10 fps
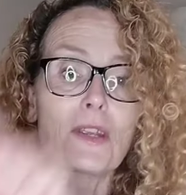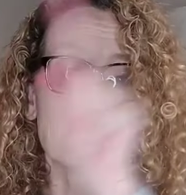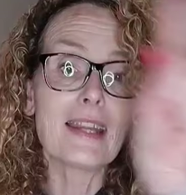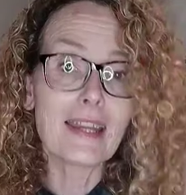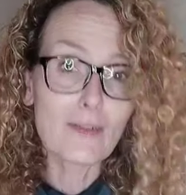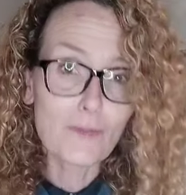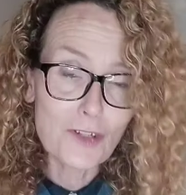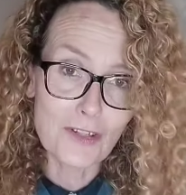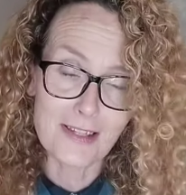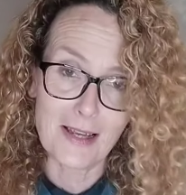can give
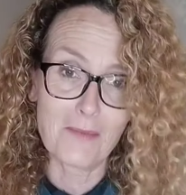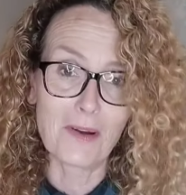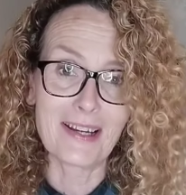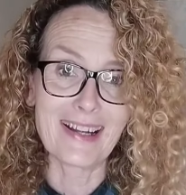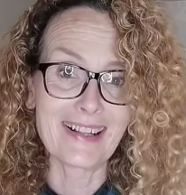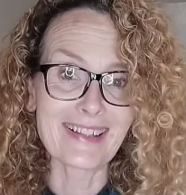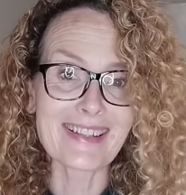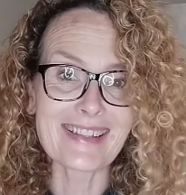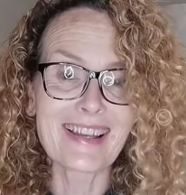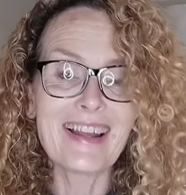to someone
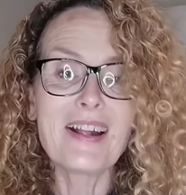else.